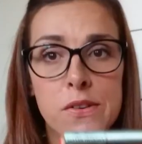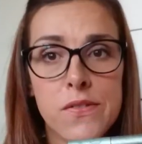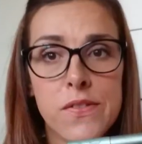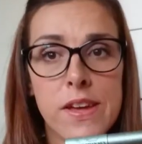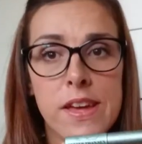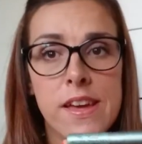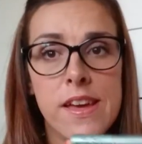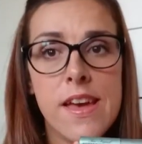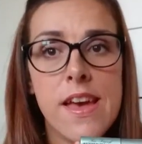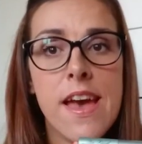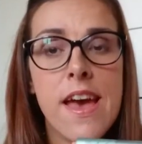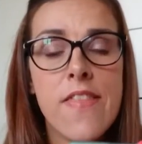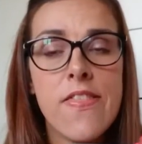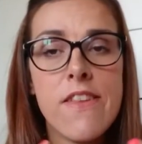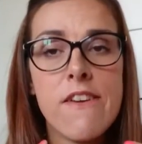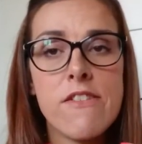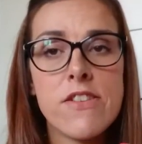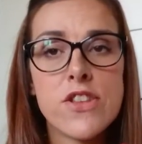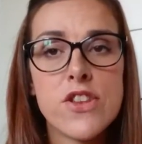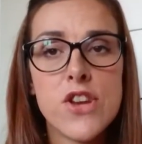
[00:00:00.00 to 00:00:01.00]
love it.
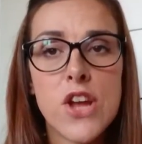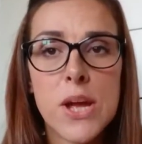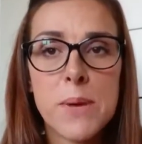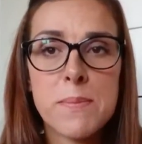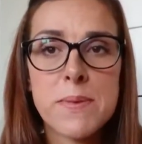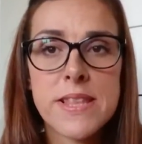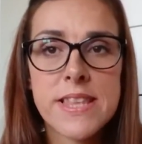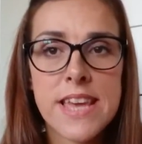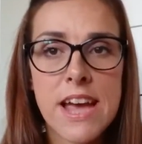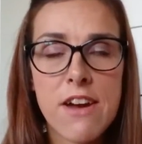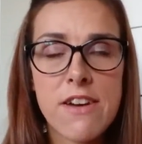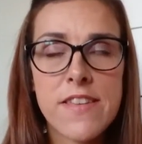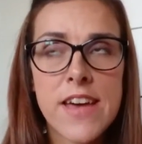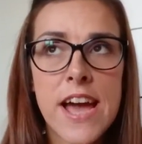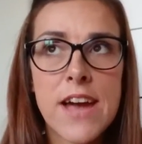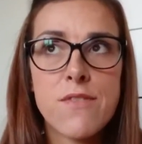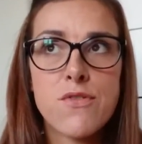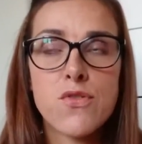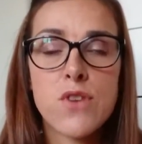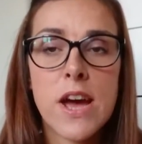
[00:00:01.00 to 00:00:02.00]
There is no mascara
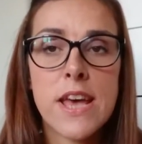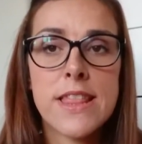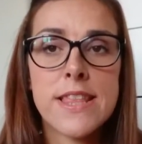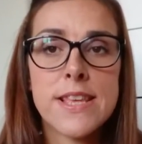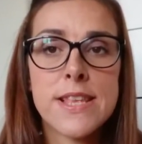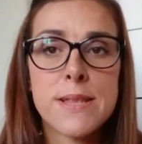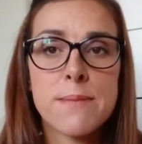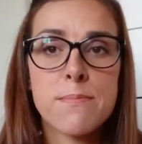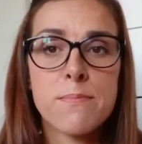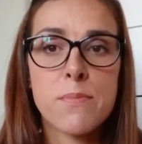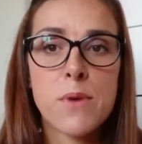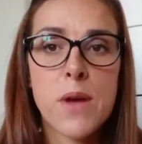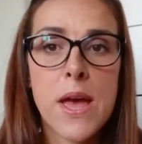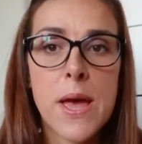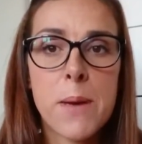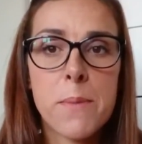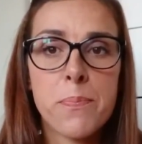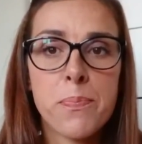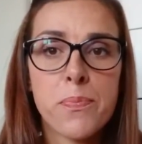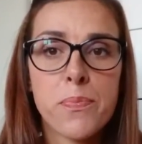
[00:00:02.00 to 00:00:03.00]
that I've tried that's
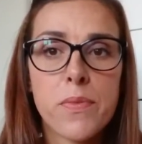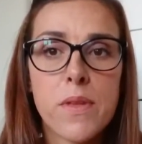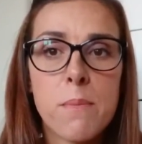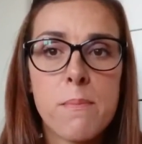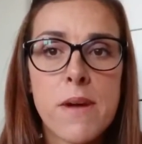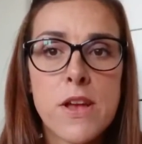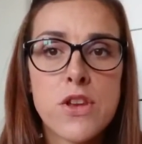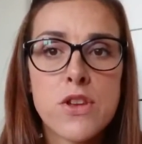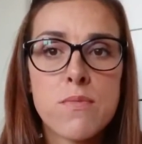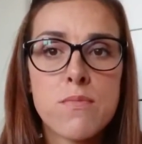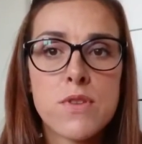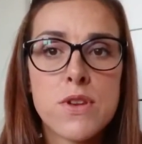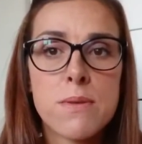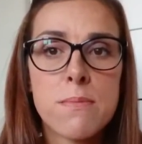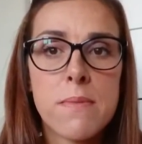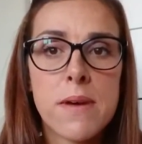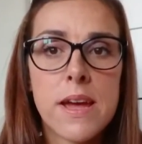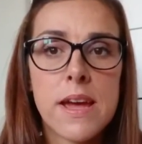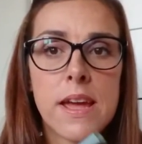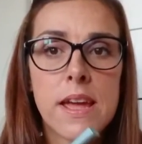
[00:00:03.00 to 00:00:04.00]
um, matched up to
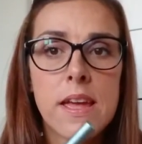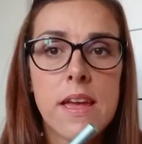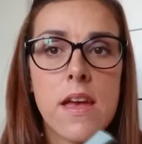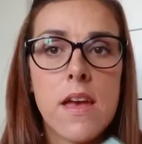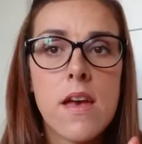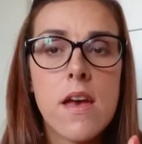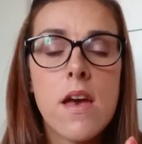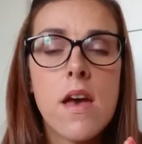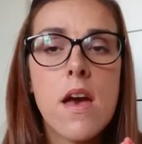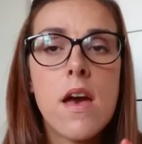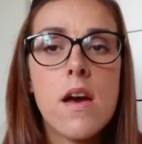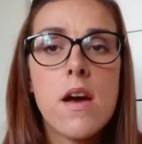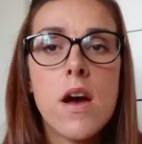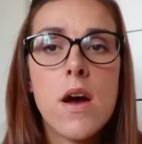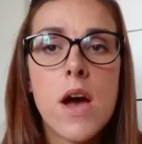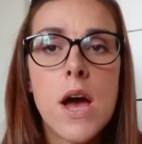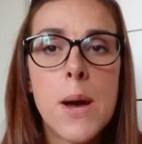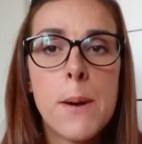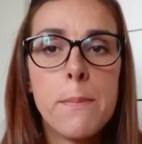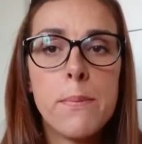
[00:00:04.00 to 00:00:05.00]
my
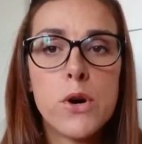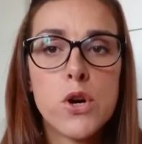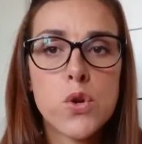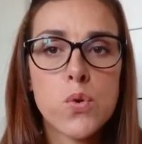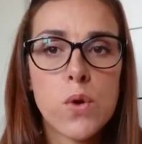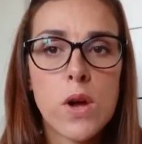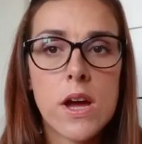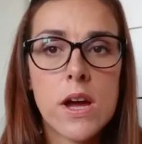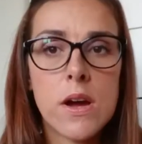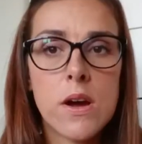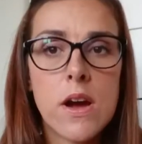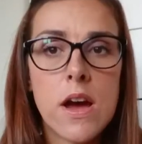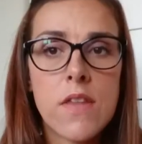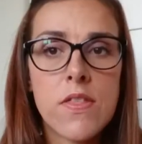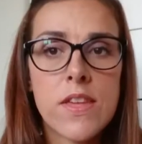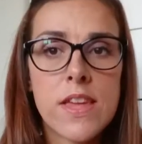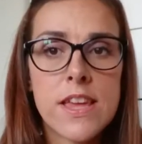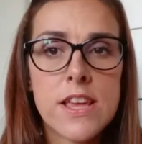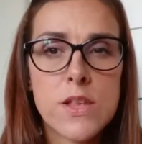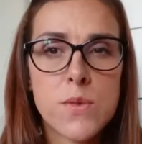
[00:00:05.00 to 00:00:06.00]
uh, Bourjois. I
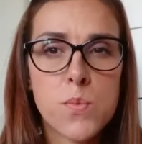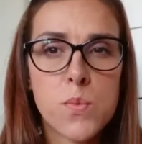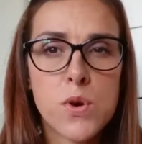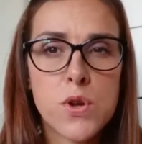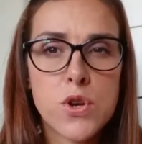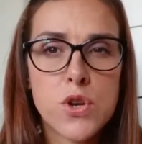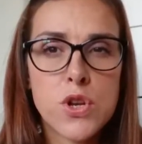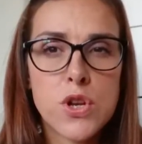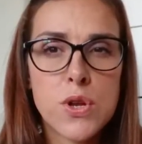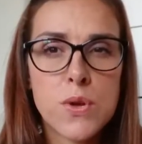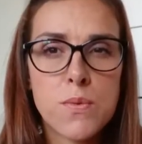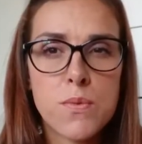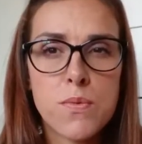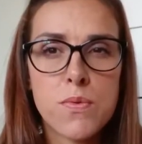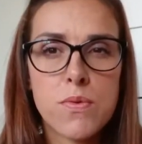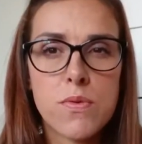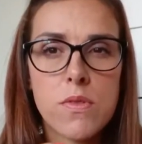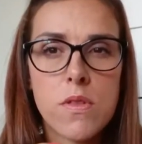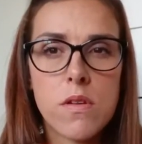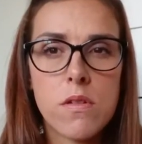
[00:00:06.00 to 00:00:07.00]
think it's one, two,
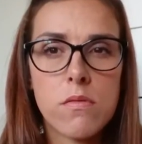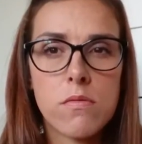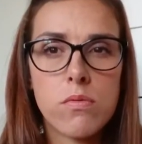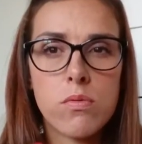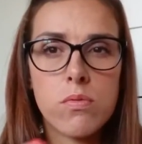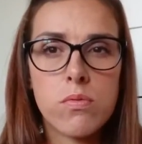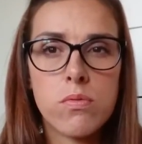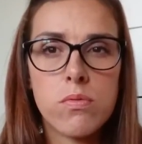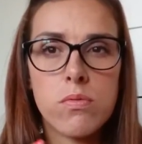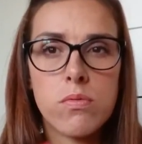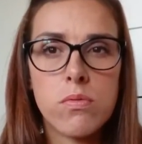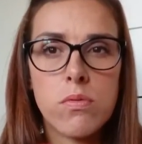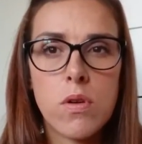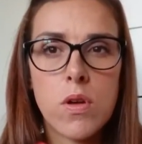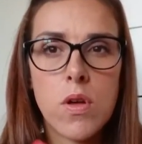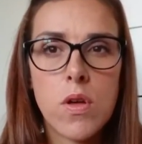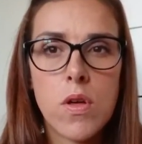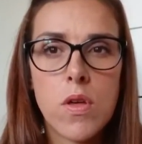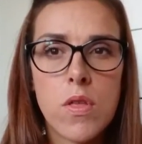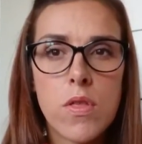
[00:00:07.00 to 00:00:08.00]

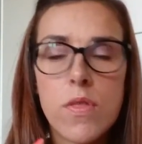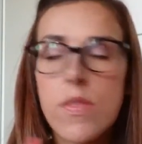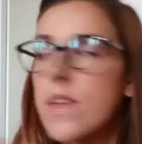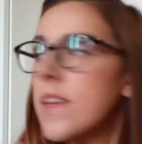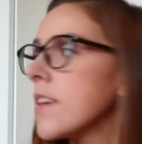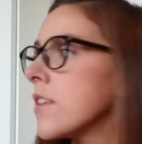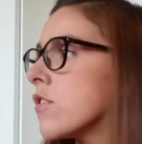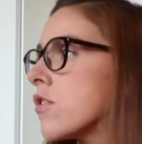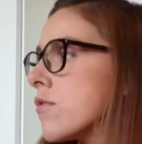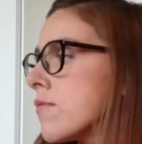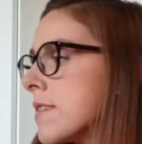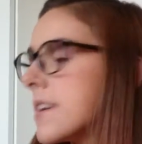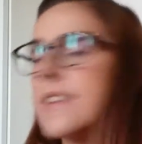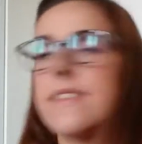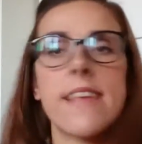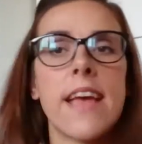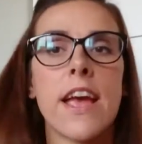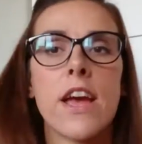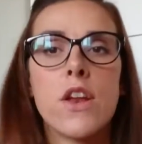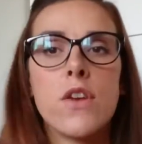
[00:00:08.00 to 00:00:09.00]
I think it's three
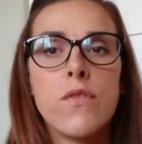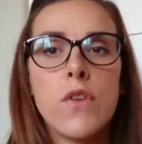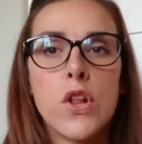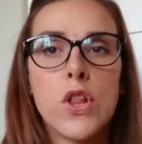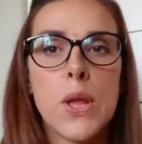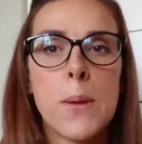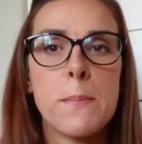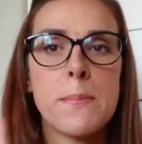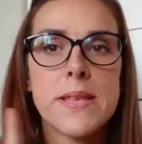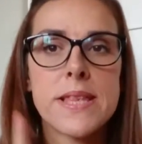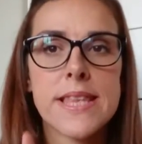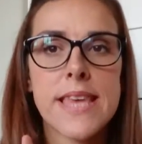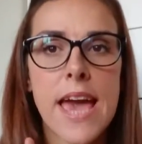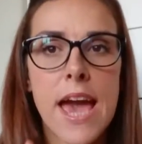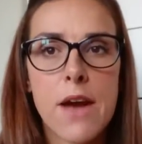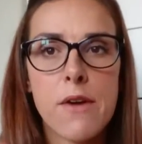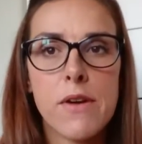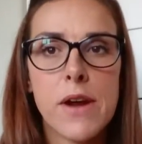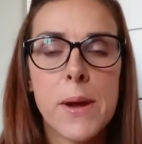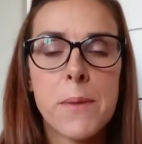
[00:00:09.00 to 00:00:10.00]
second volume
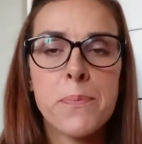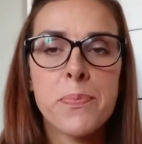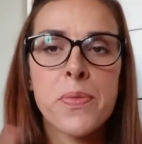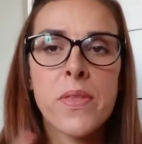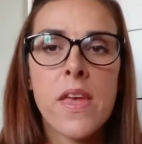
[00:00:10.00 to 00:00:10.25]
mascara.